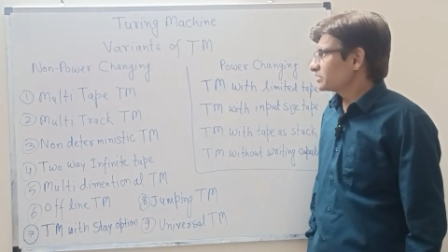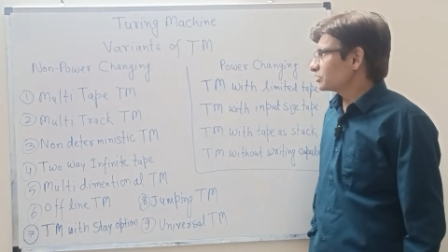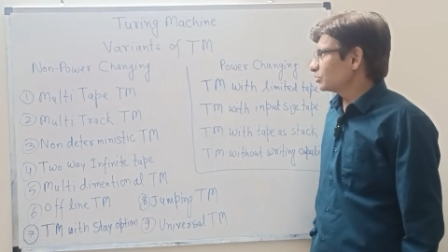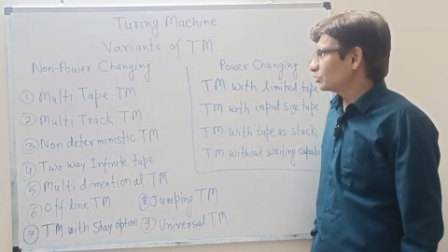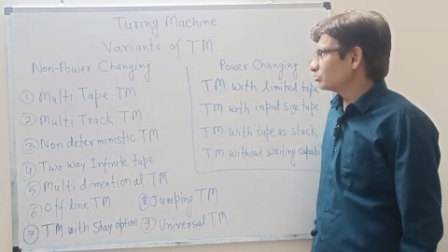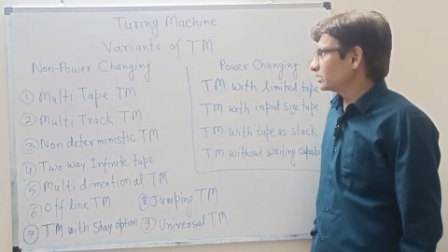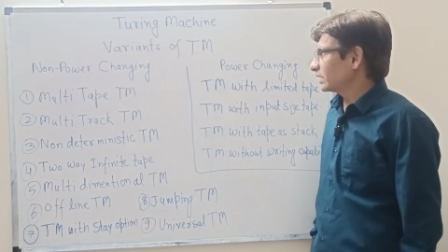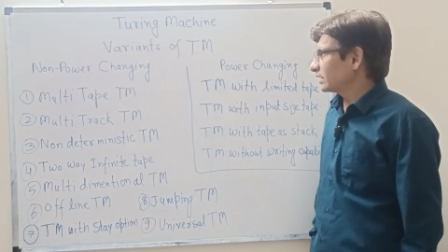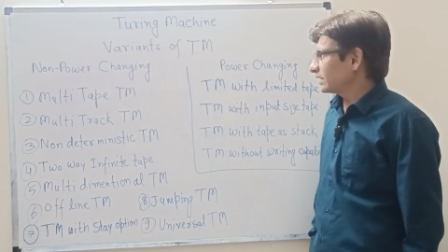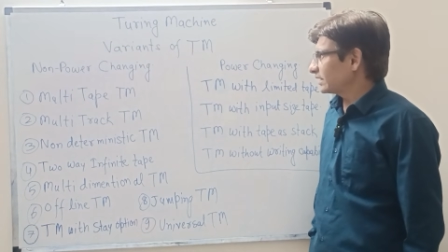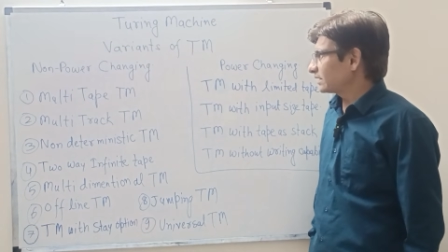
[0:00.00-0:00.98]

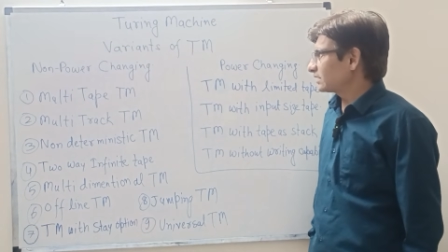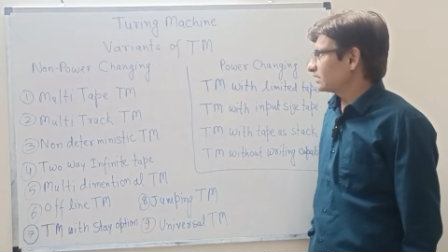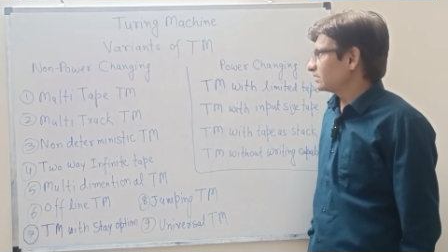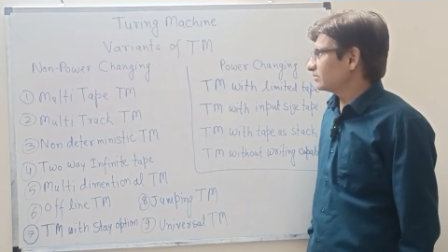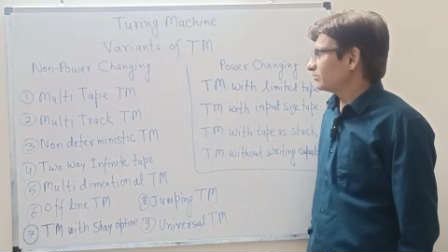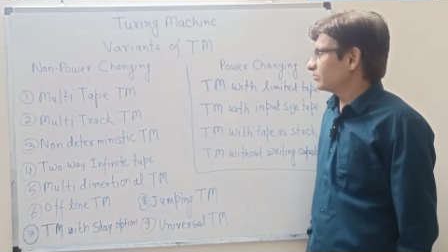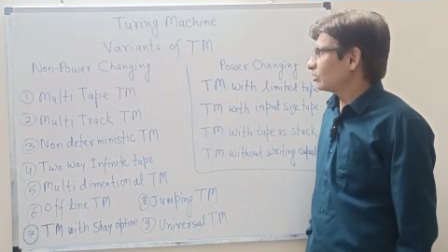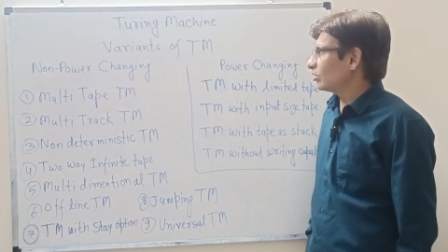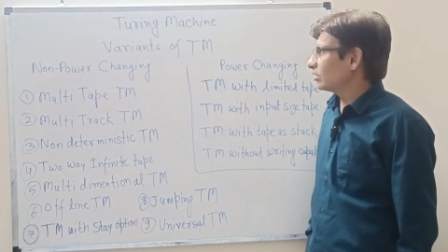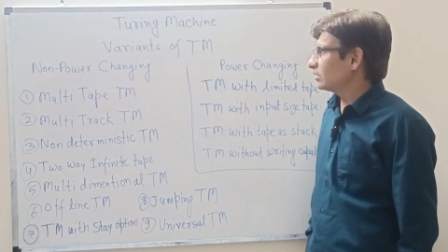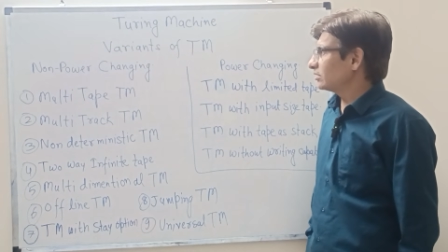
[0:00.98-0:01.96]
That
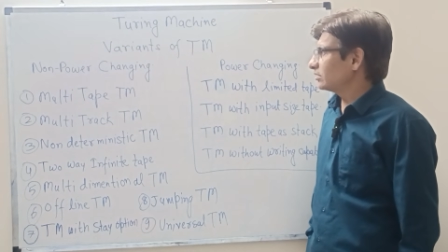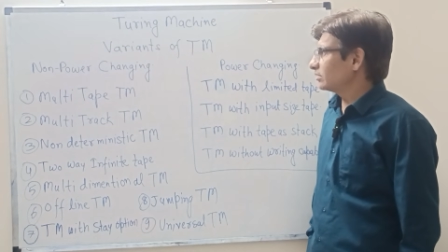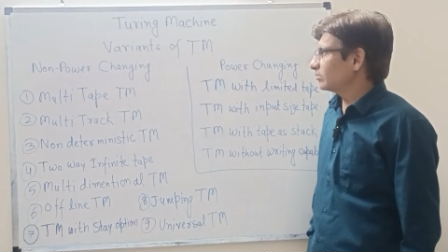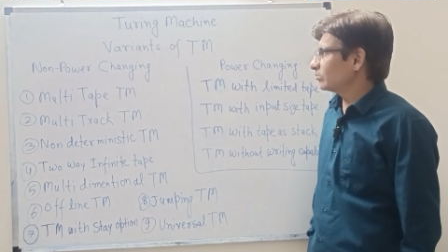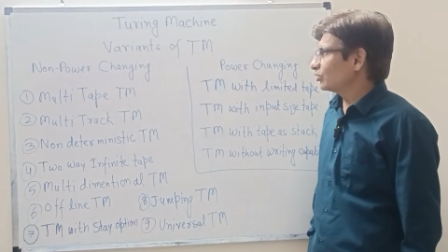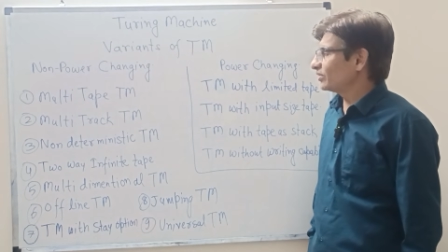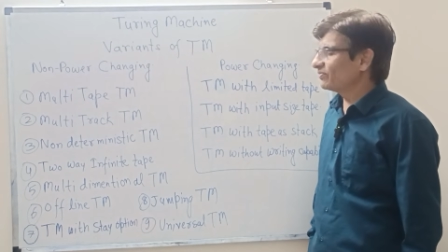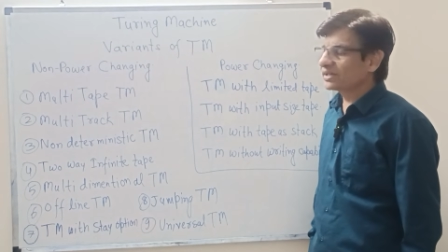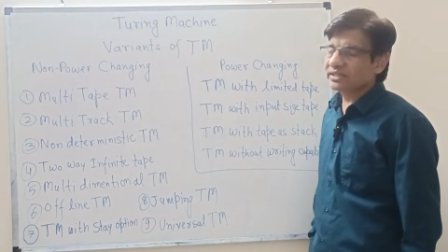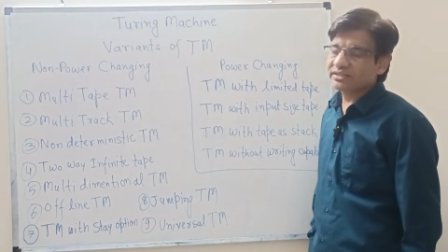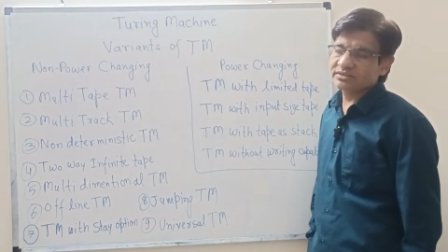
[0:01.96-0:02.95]
all
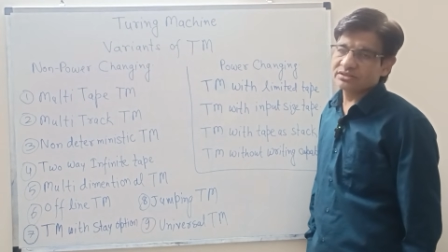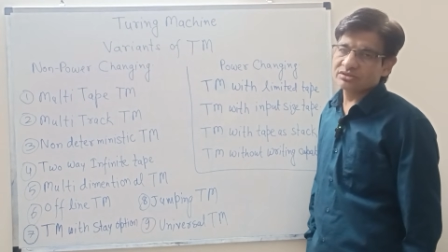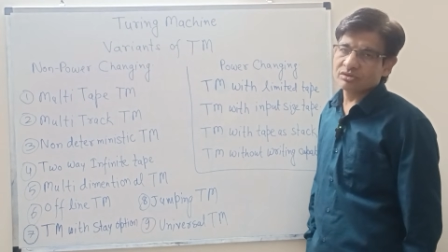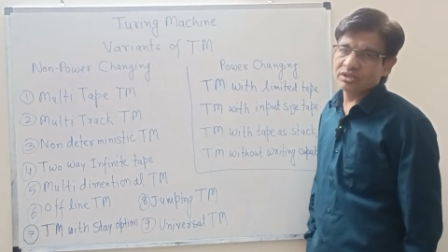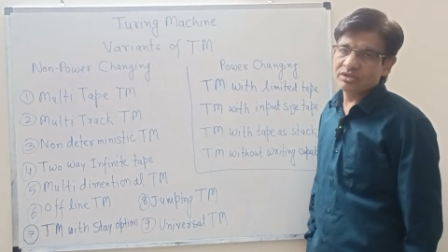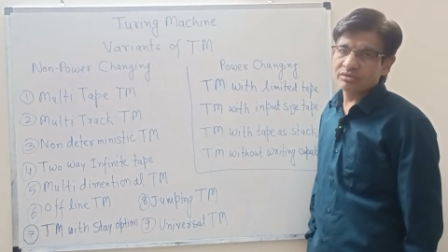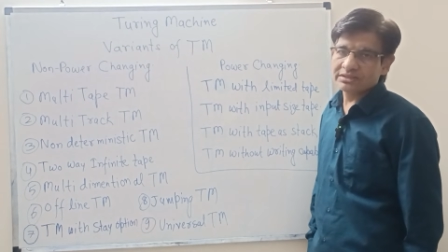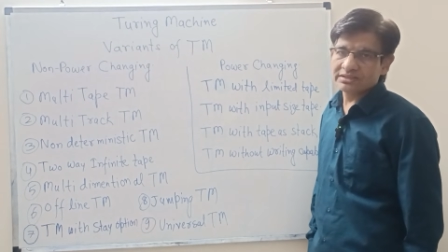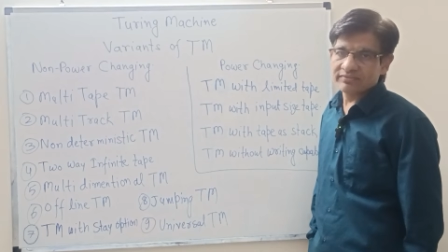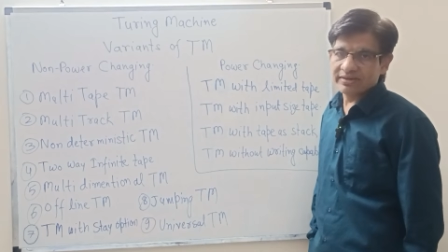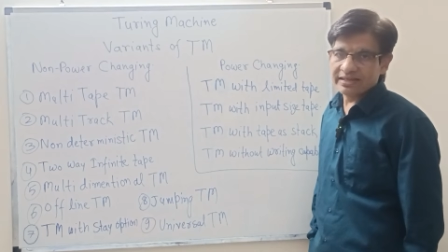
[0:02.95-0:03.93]
modifications, or you
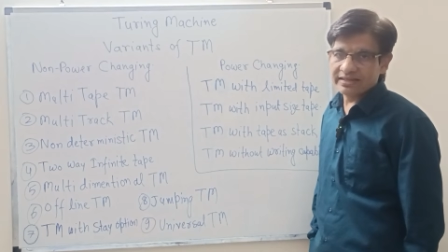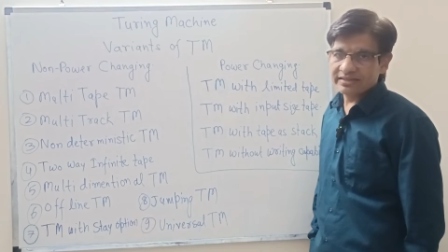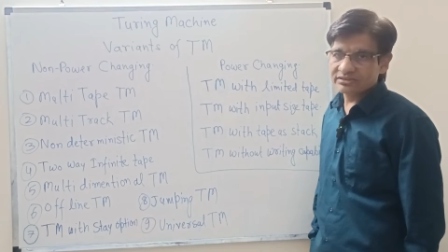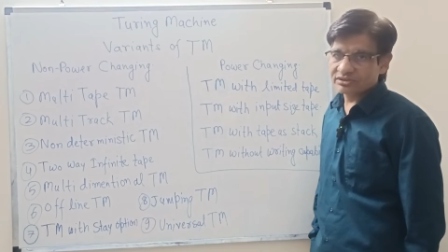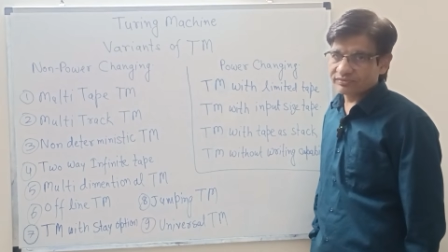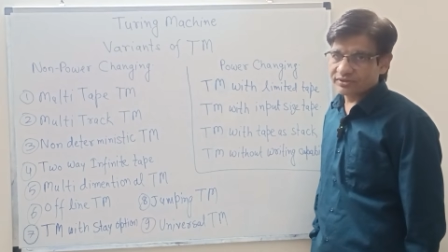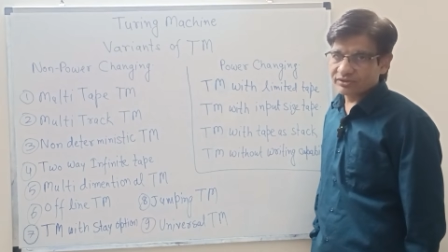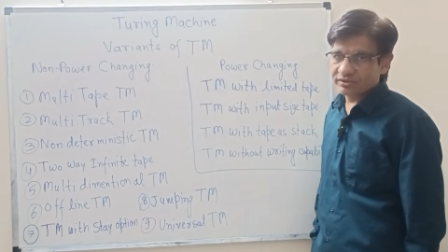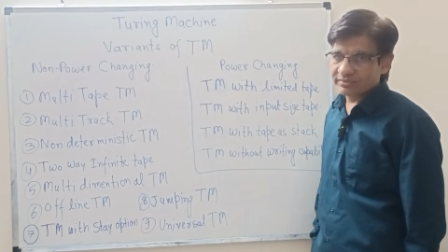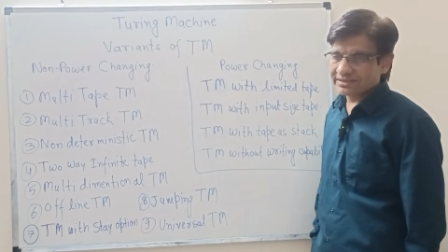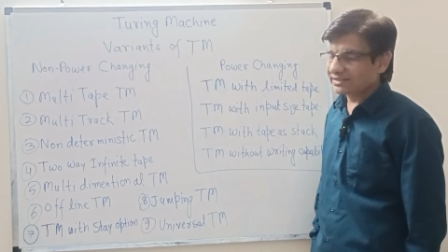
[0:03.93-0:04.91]
can say variants of
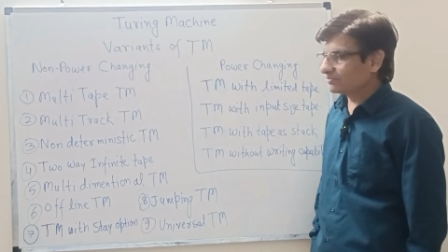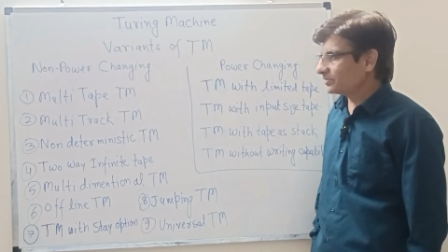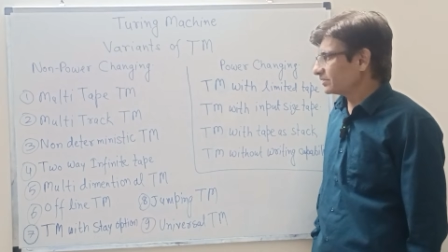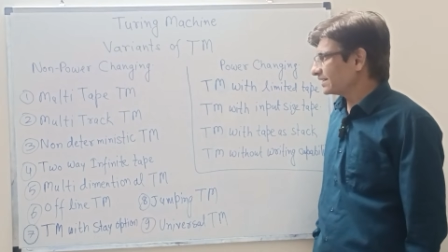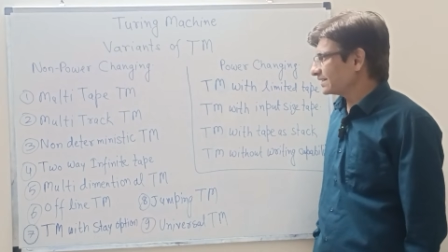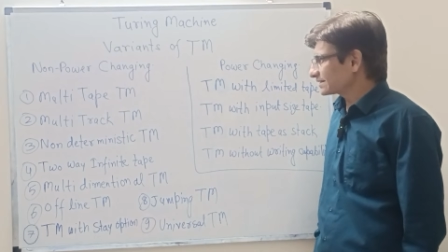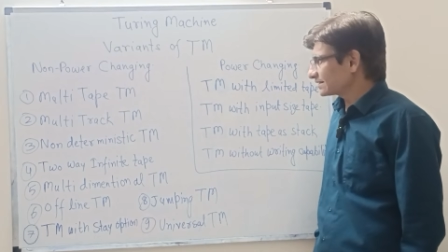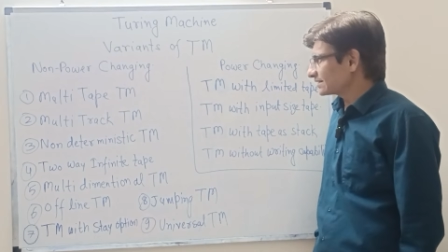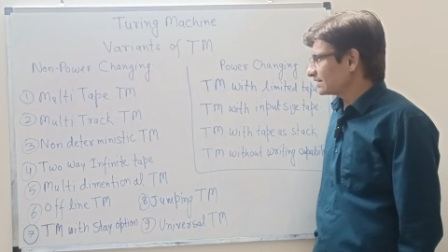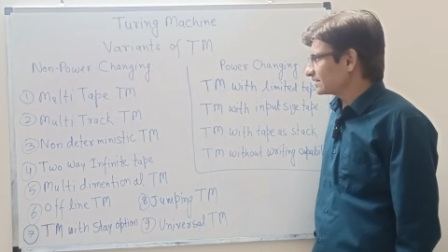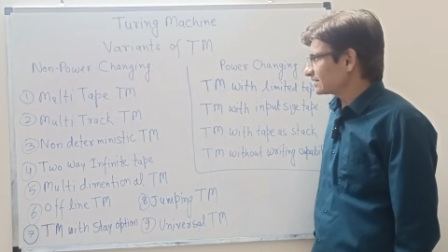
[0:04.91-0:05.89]
Turing machine, we will
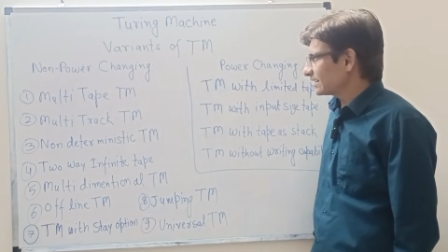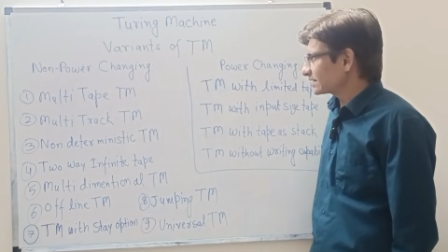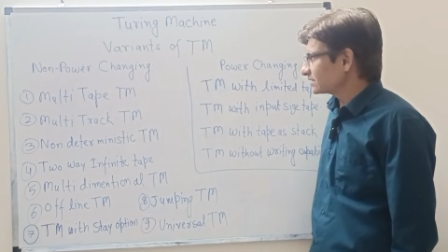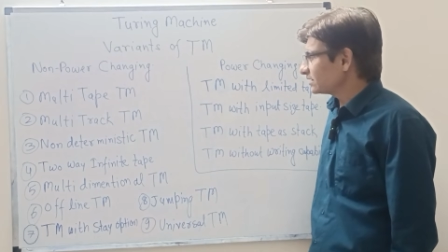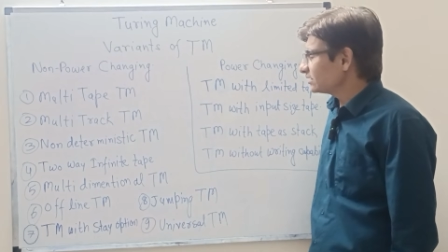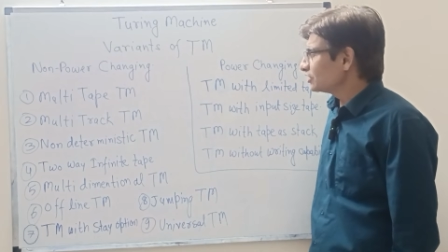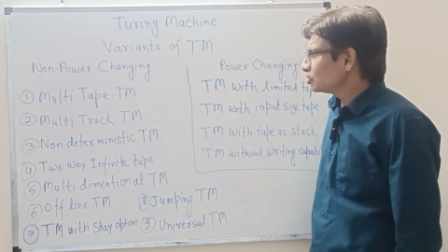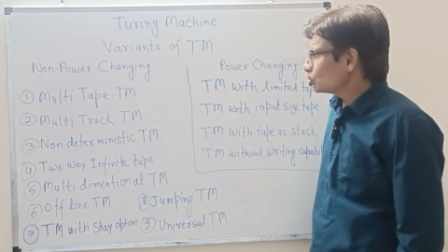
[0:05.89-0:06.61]
discuss in this lecture.